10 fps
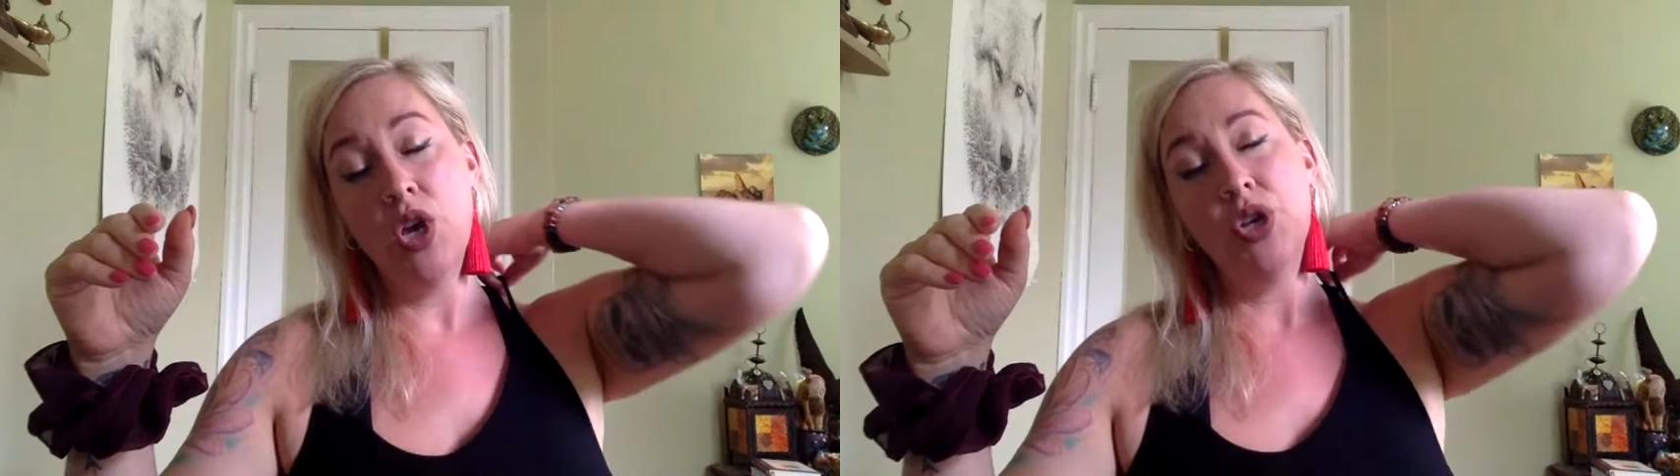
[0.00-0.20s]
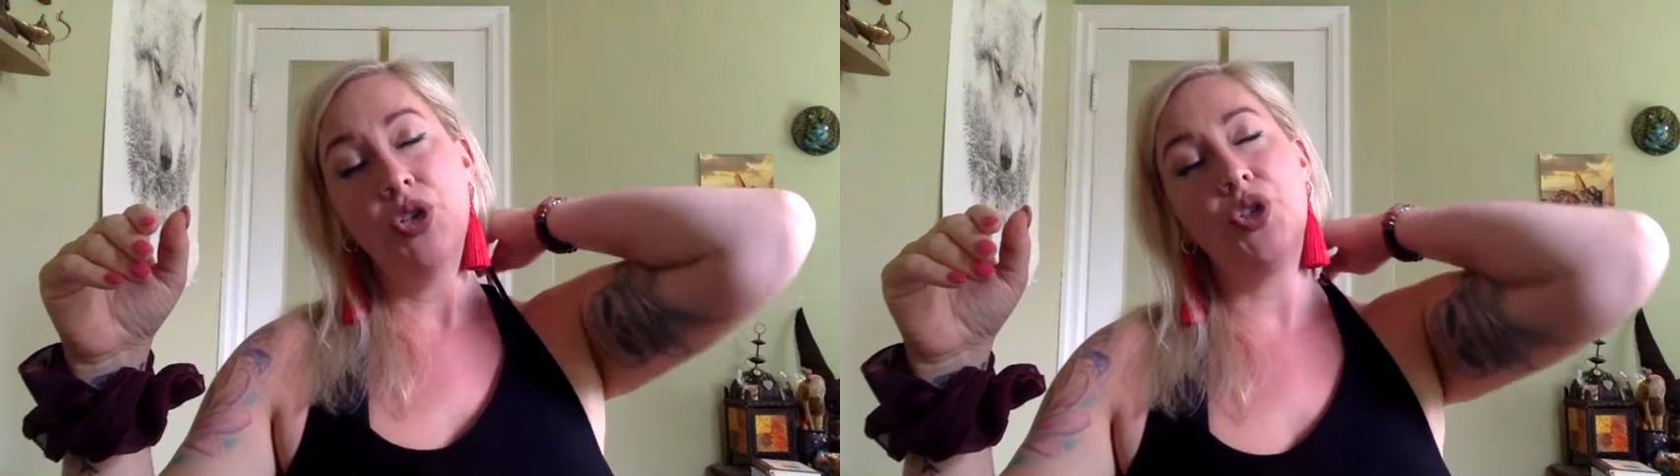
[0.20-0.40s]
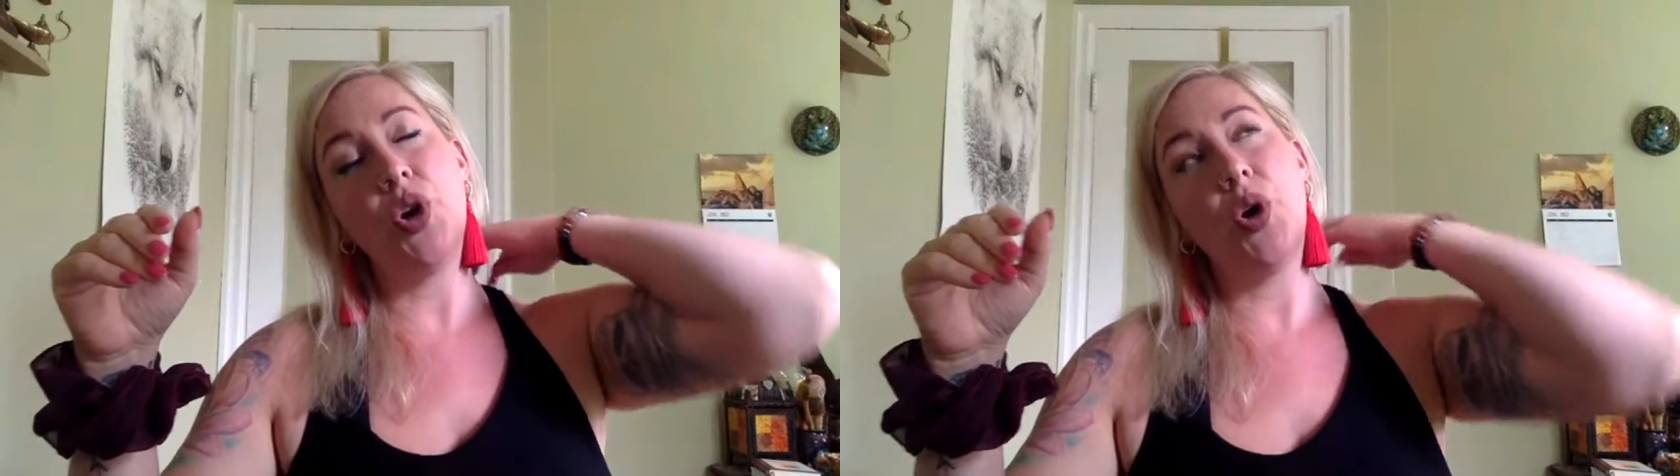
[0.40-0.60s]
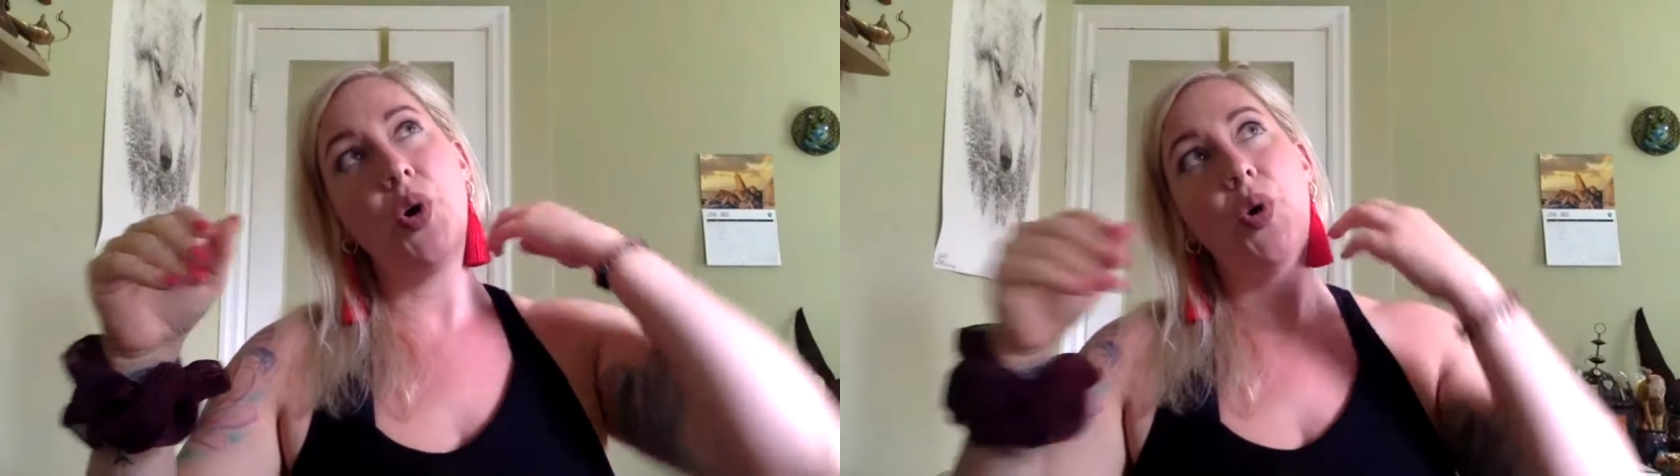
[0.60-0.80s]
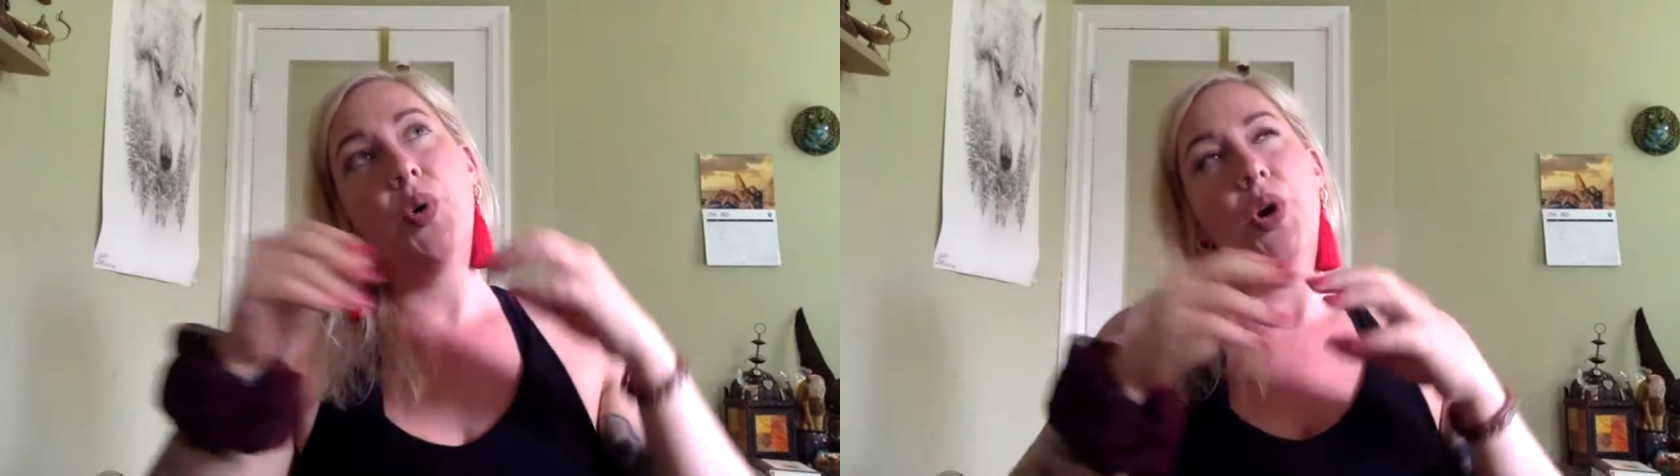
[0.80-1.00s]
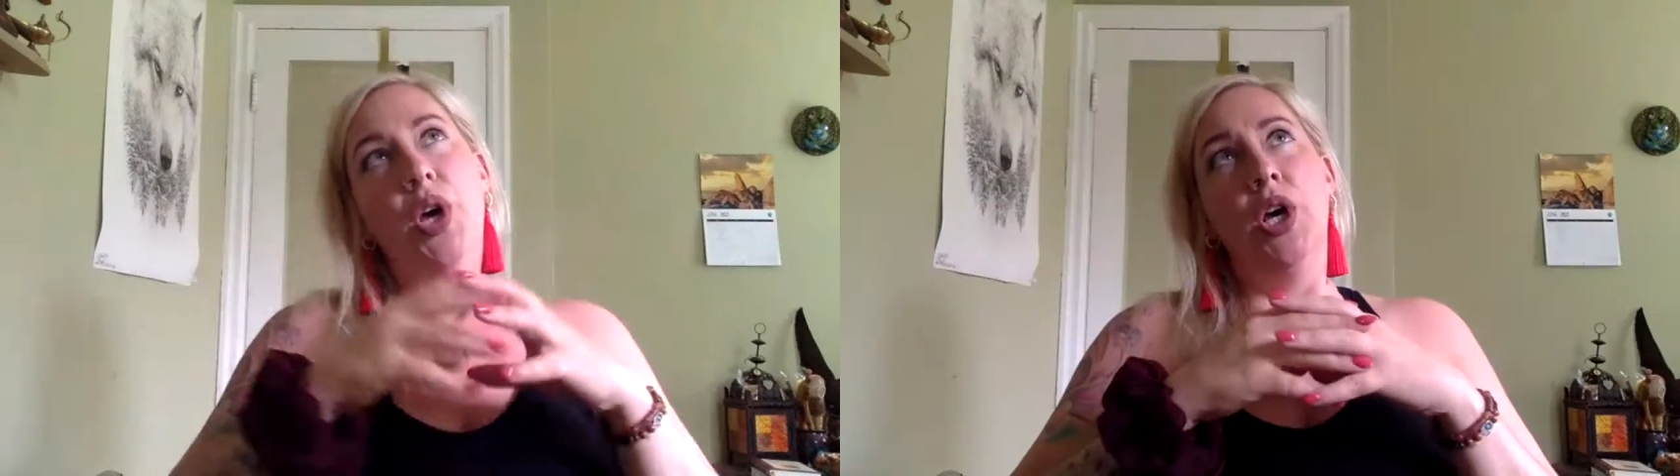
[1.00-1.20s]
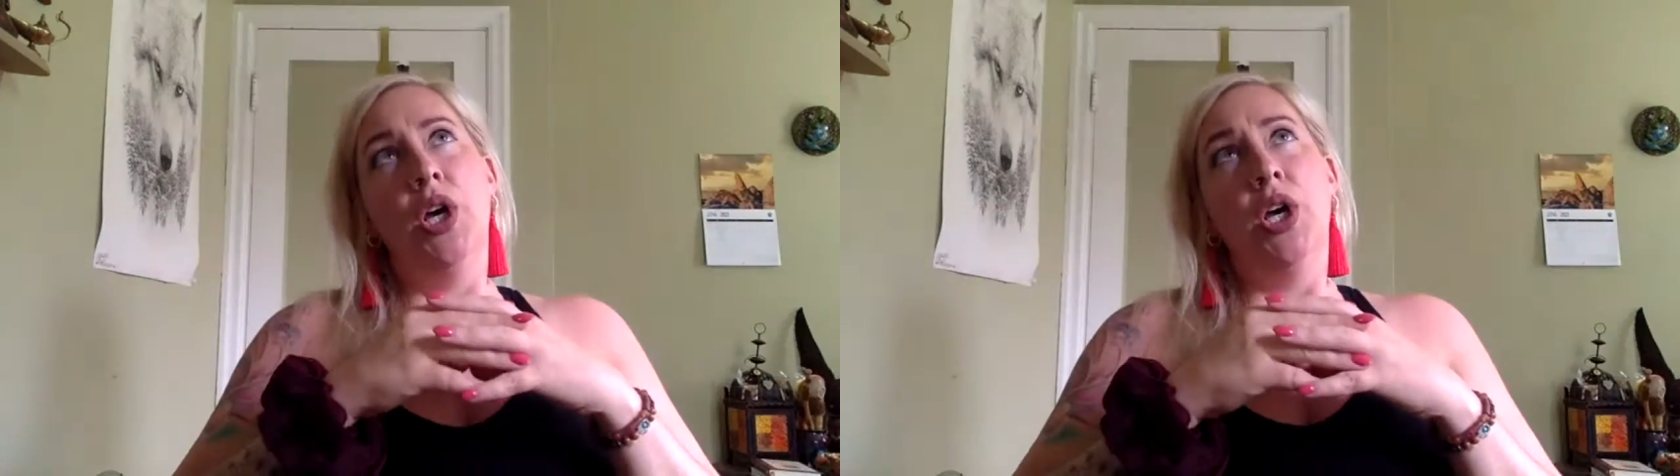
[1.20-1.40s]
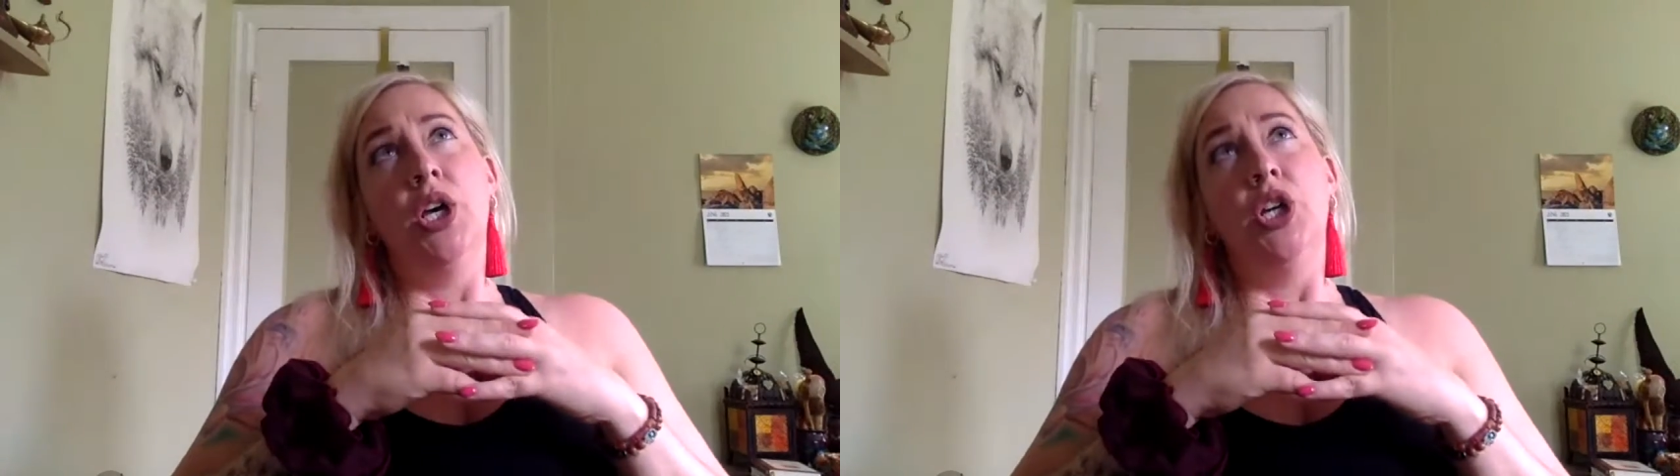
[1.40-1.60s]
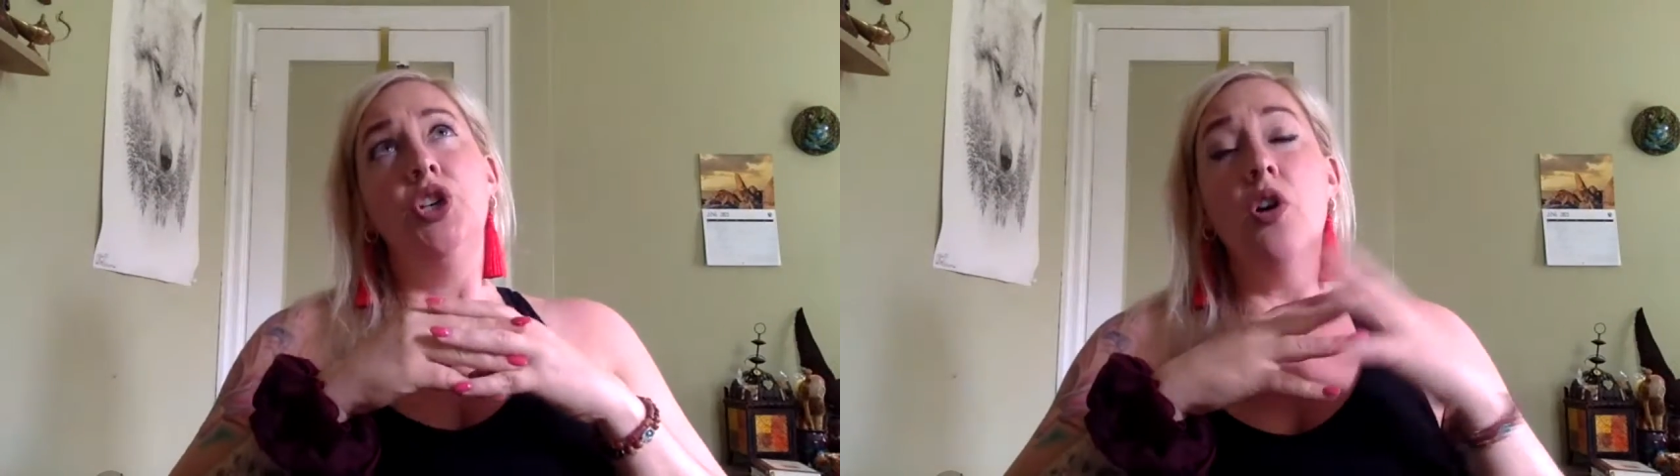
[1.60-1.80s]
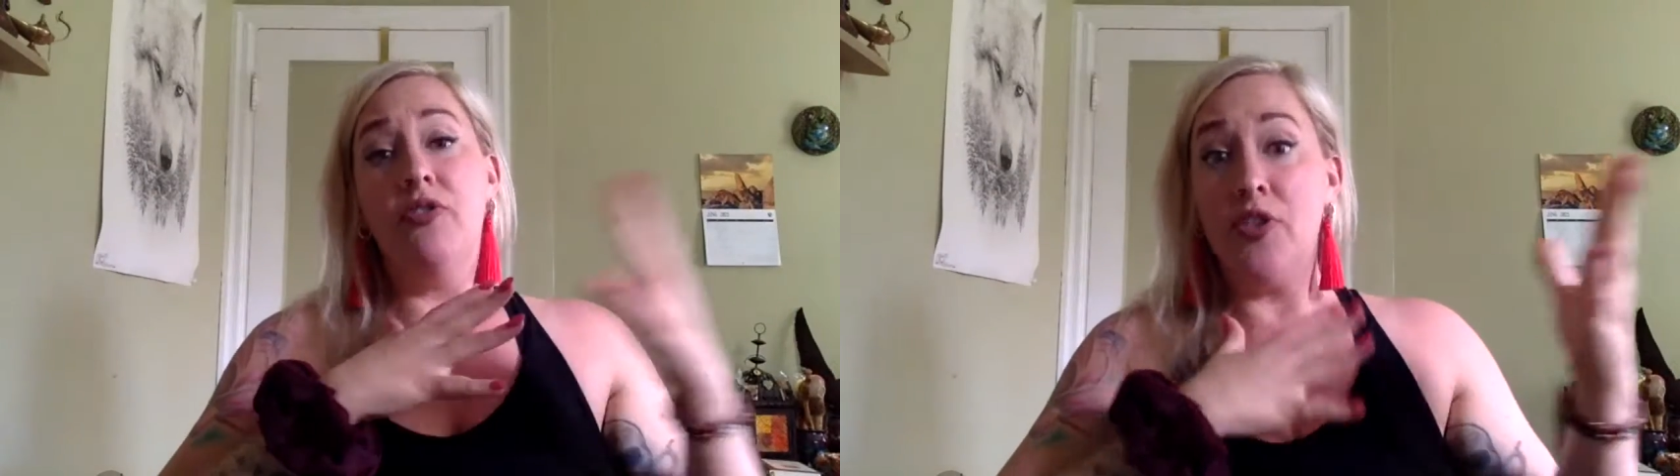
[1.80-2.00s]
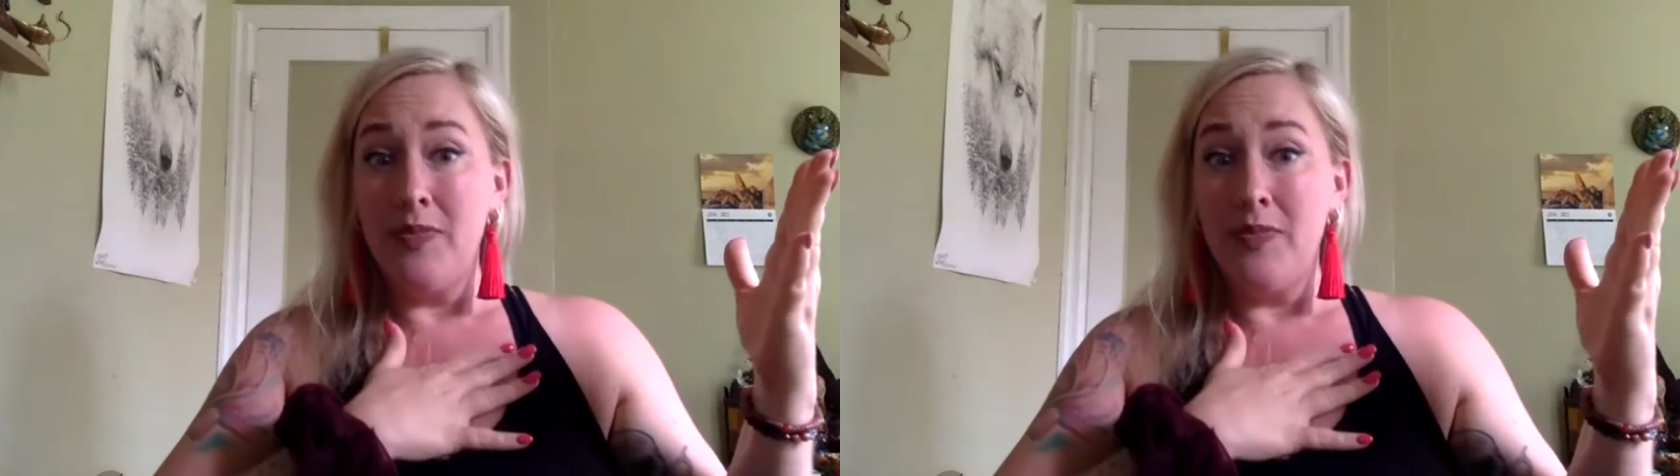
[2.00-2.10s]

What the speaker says: So, for